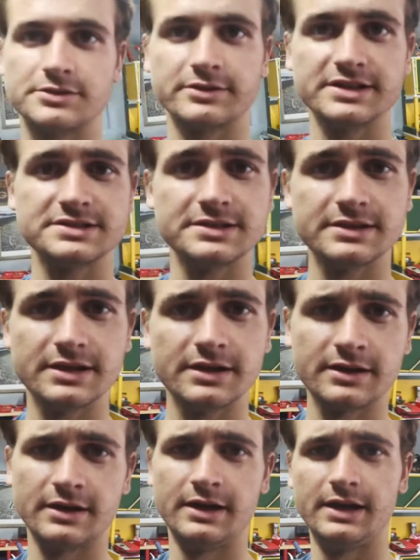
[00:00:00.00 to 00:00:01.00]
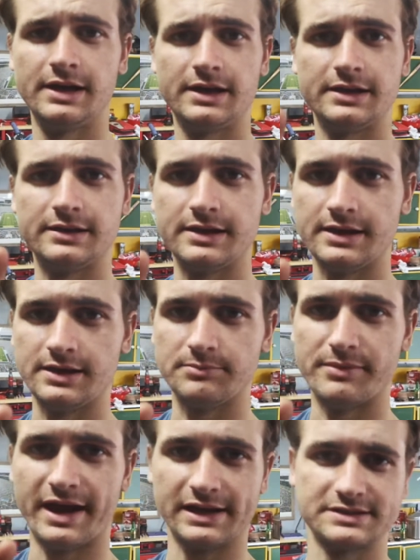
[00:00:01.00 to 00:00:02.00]
threads in there, they
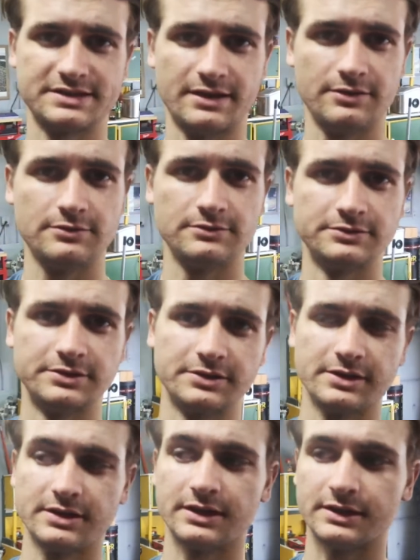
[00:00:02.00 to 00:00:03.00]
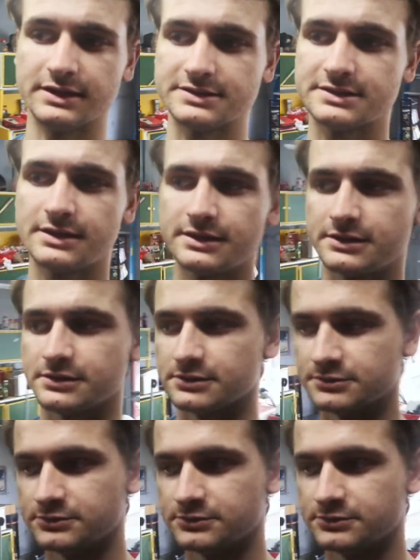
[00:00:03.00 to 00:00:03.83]
max out. It's not like a